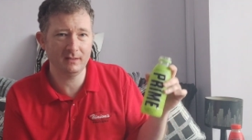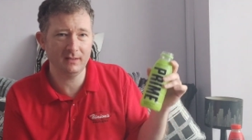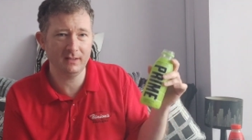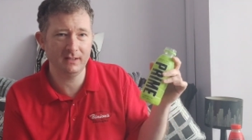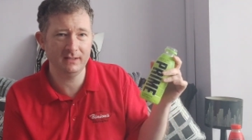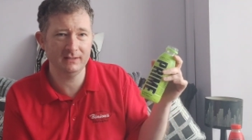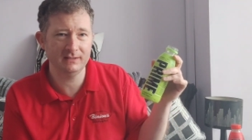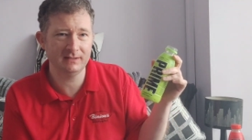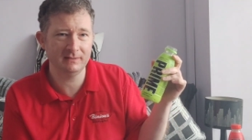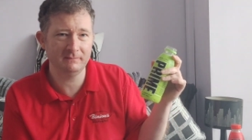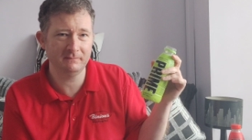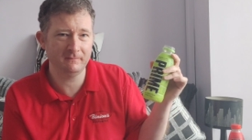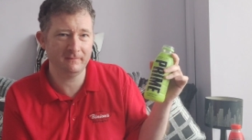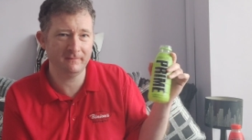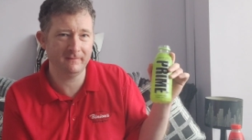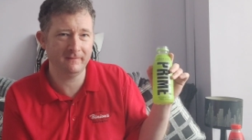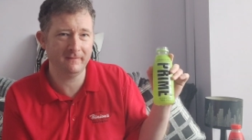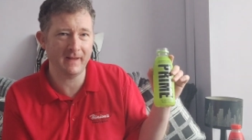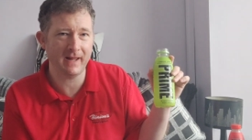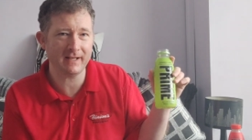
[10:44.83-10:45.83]
It's a
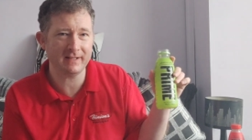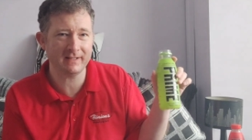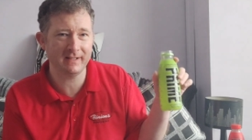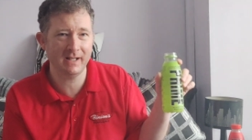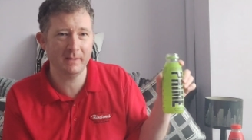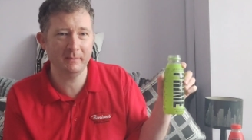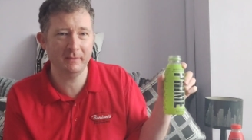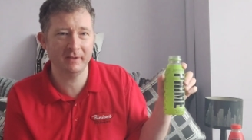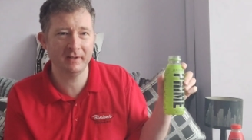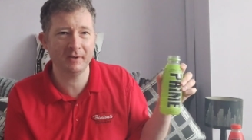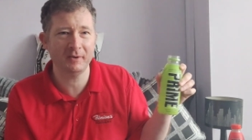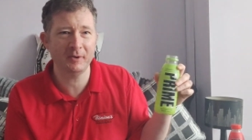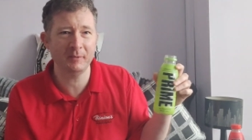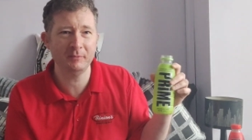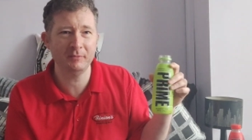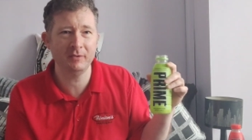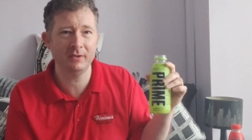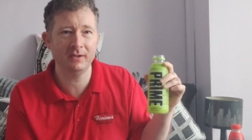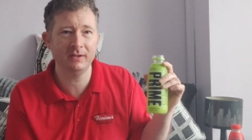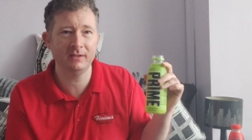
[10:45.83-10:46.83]
flat lemon and
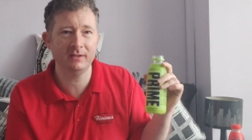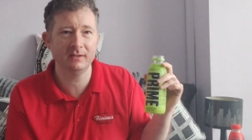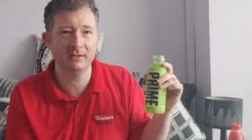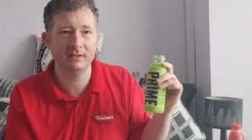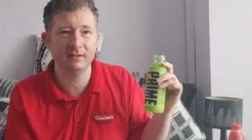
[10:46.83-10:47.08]
lime drink.